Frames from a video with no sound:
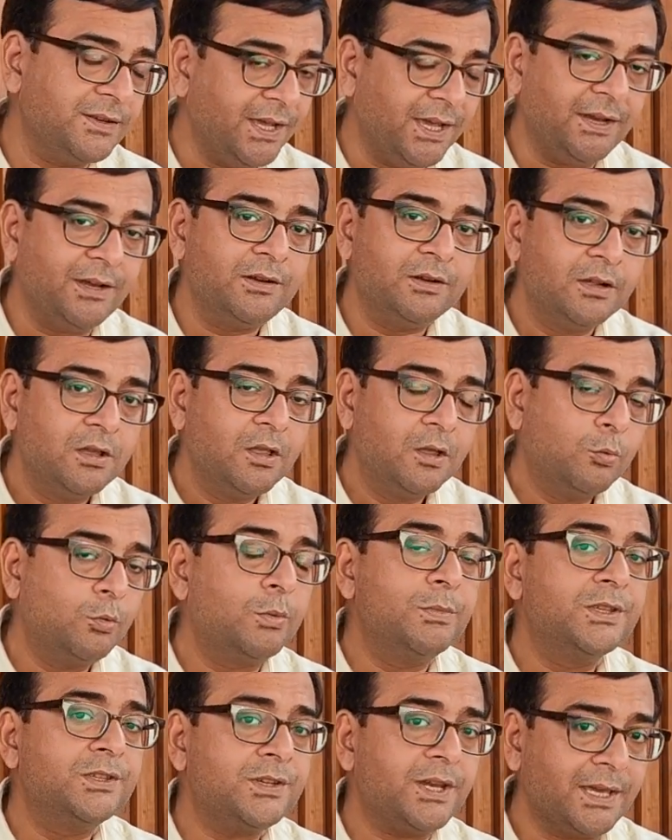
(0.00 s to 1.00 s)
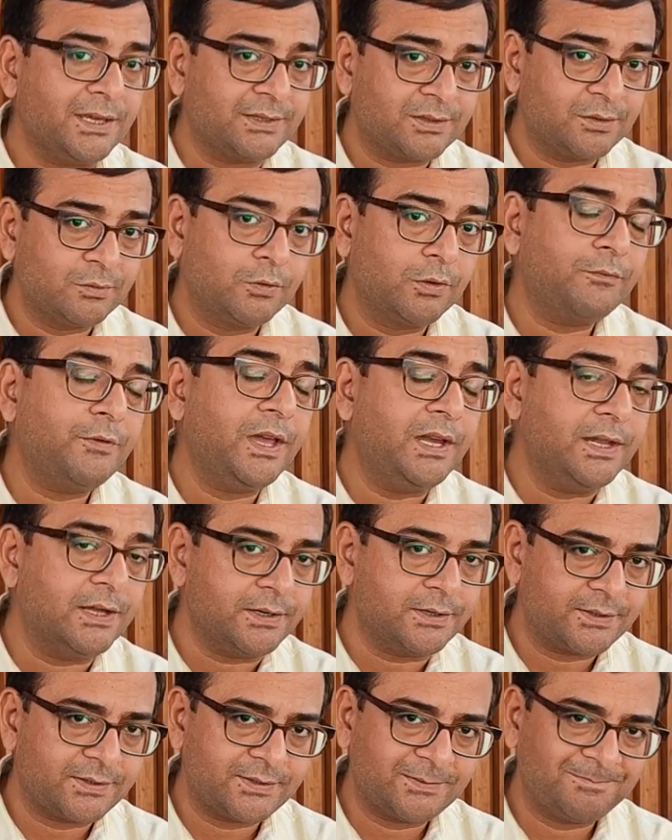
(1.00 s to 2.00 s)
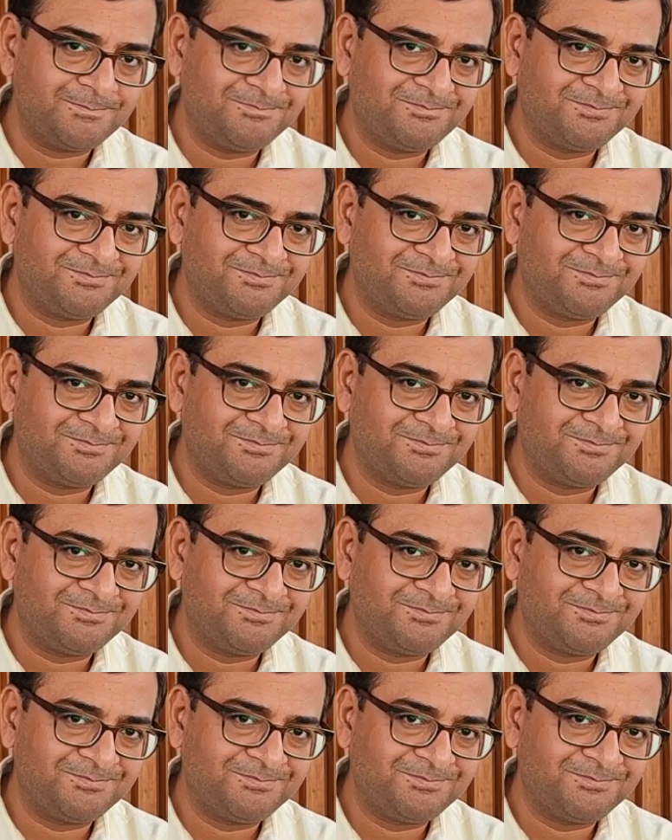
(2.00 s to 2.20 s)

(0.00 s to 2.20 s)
did were mistakes, were failures.